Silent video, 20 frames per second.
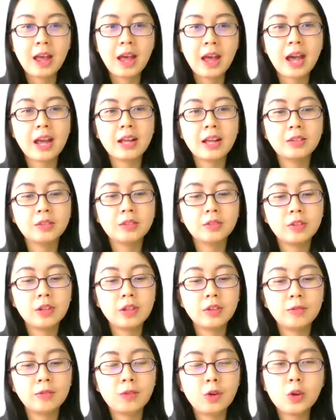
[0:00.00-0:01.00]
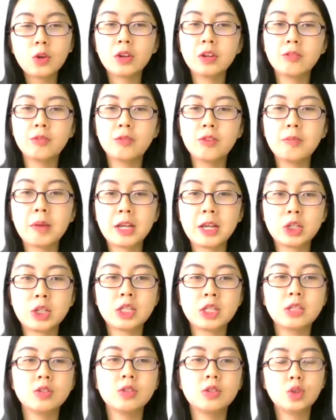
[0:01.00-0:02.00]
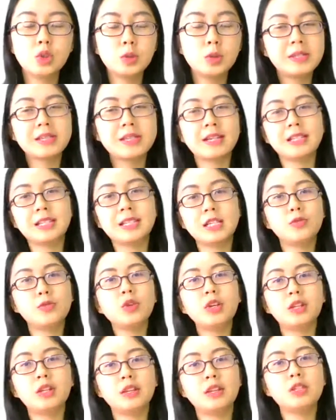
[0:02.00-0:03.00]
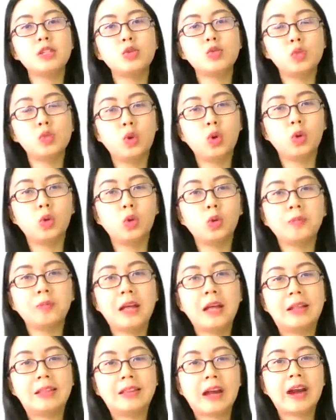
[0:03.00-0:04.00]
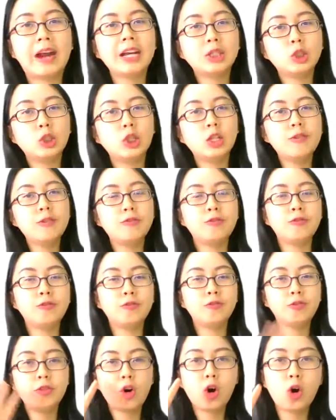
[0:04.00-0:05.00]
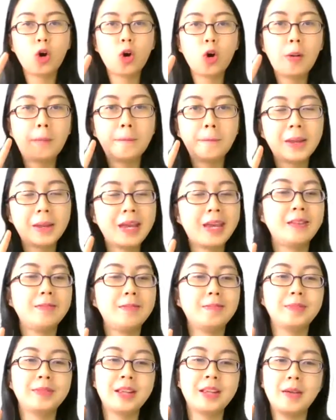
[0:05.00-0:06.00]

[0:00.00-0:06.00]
And for your information, to be successful in this role, there are actually 4 main